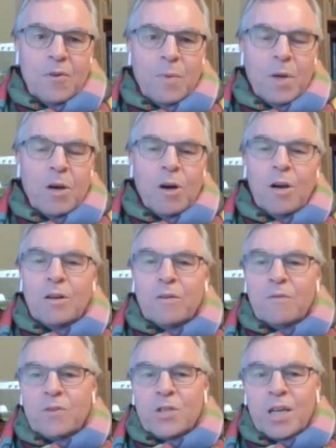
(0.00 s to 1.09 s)
As we're kind
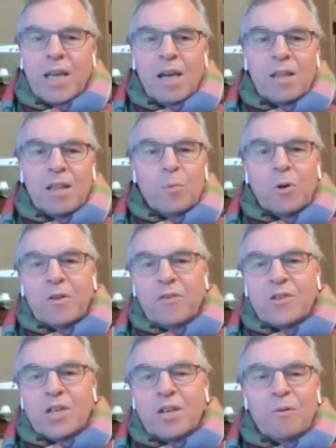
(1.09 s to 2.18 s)
of checking out the
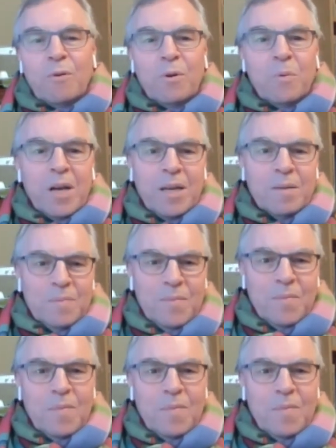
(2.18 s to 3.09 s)
body's agenda in a way.